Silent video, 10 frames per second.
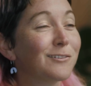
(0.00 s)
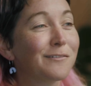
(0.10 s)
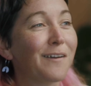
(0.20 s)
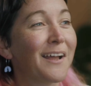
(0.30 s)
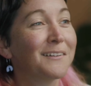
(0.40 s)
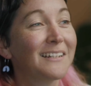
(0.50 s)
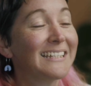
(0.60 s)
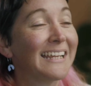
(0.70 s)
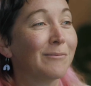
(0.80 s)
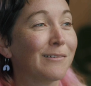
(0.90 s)
the refinery
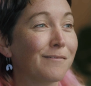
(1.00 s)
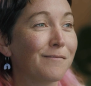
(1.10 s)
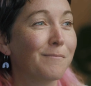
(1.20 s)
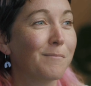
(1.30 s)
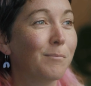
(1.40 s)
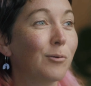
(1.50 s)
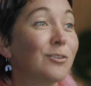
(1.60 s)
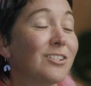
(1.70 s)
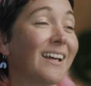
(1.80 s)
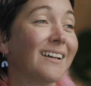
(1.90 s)
team have
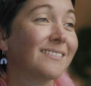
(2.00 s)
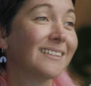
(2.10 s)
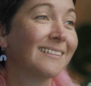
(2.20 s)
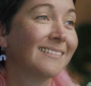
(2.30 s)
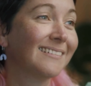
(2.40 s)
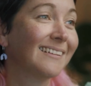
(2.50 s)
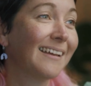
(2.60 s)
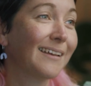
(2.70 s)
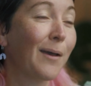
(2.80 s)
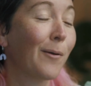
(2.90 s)
pushed us and
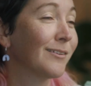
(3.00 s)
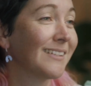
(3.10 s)
held